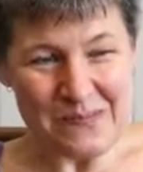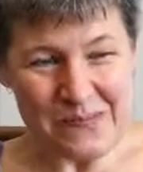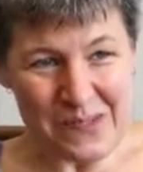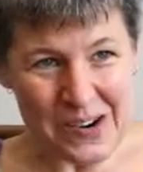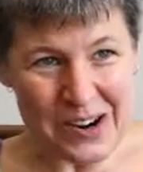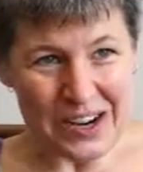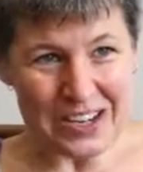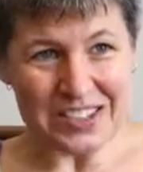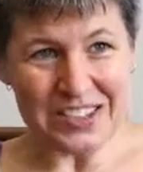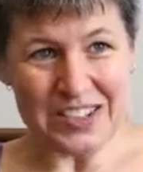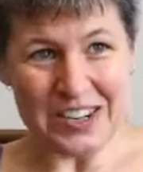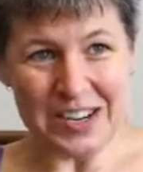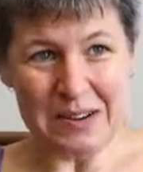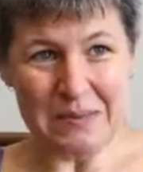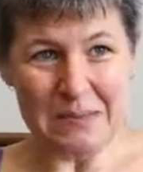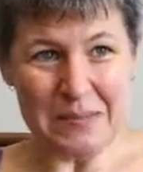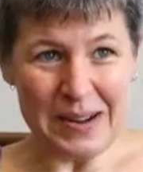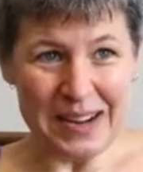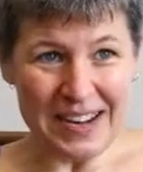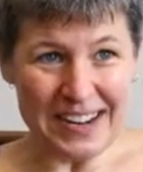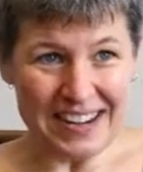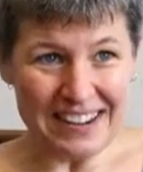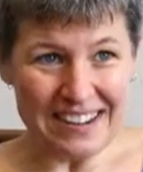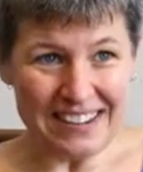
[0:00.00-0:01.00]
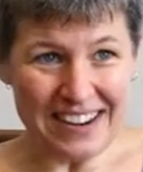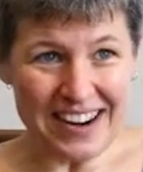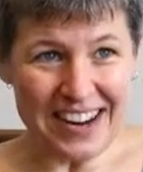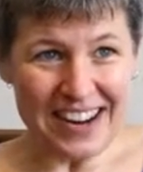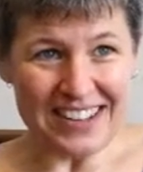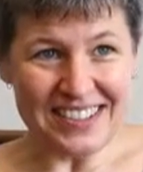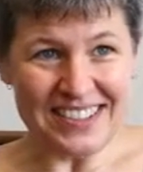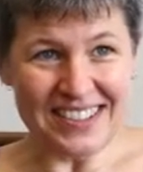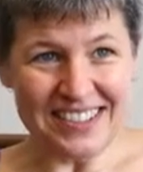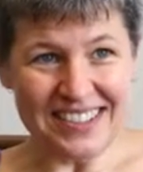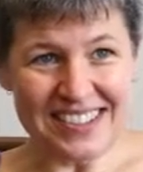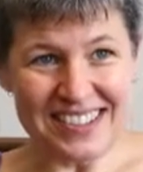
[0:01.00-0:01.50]
watching my
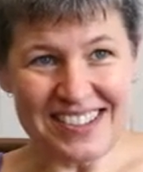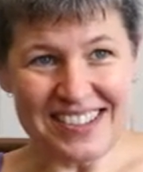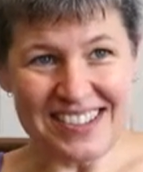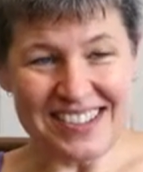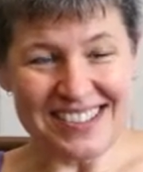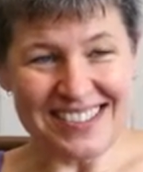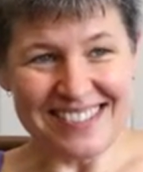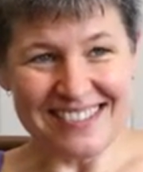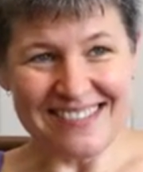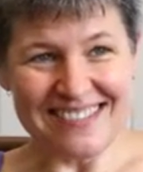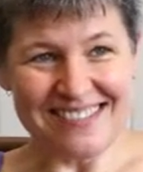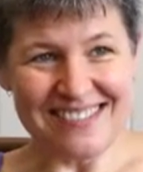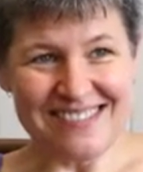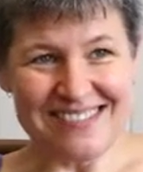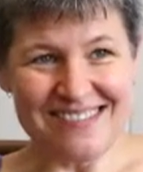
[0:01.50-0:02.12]
interactions